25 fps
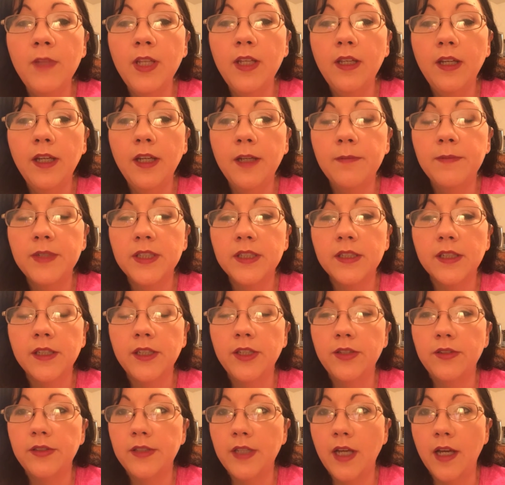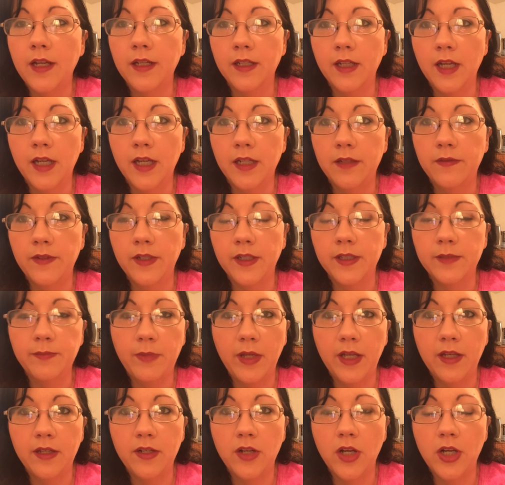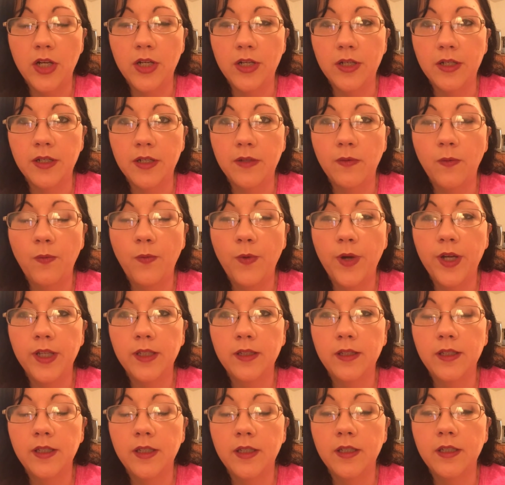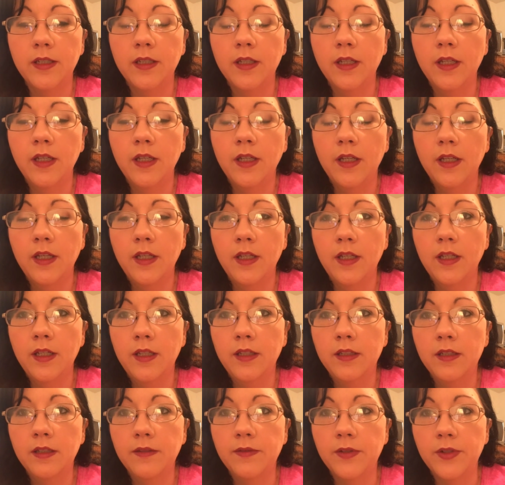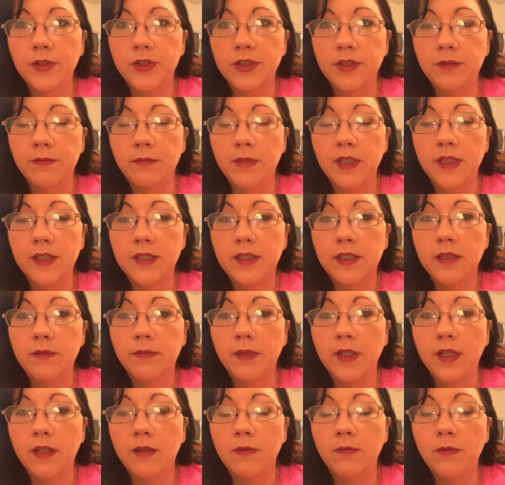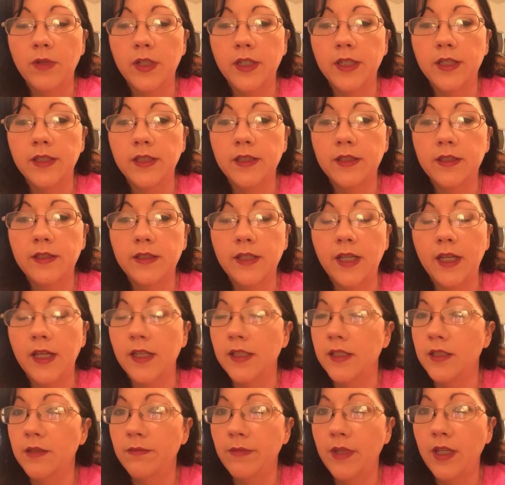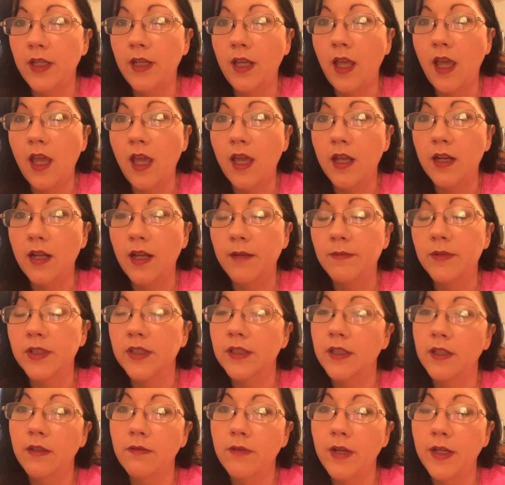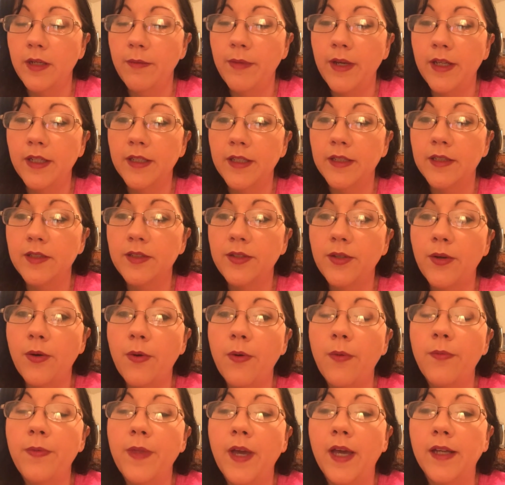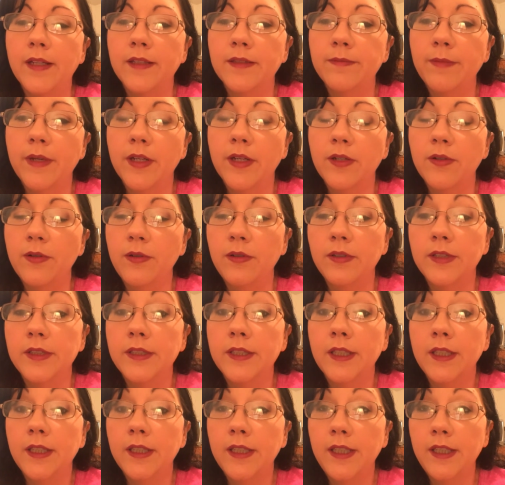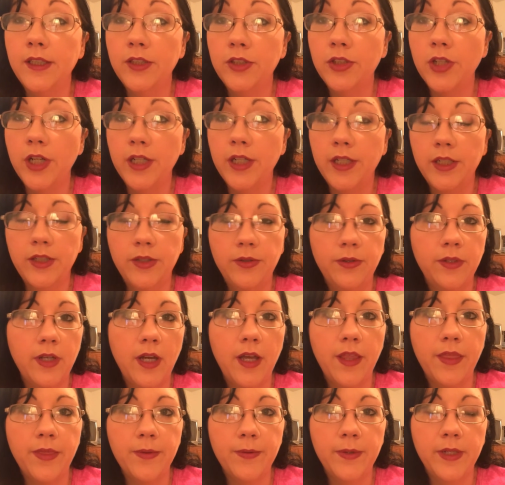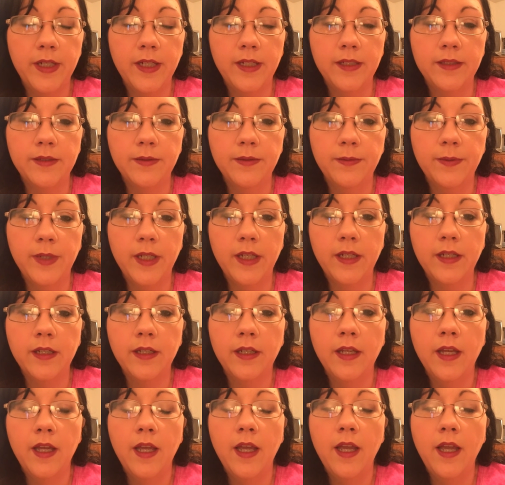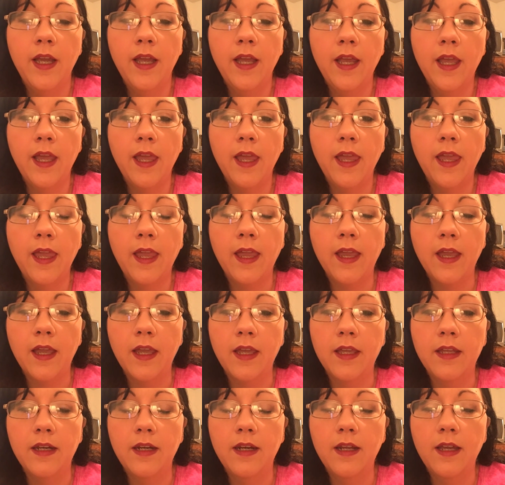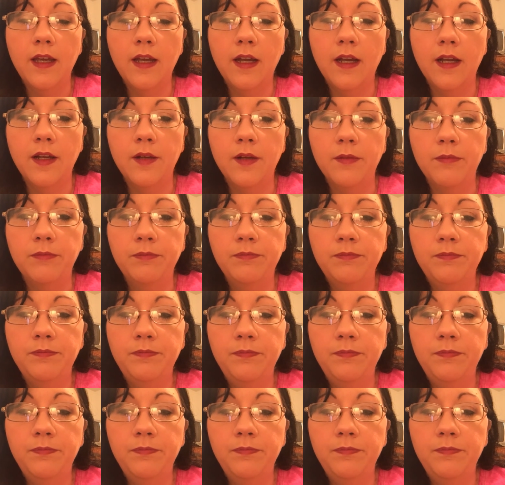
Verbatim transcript: I'm just going to use that and kind of expand on what the devotion means to me and what it's saying to me and i'm just going to write about it so that is my goal is to at least try to do that three days a week and um,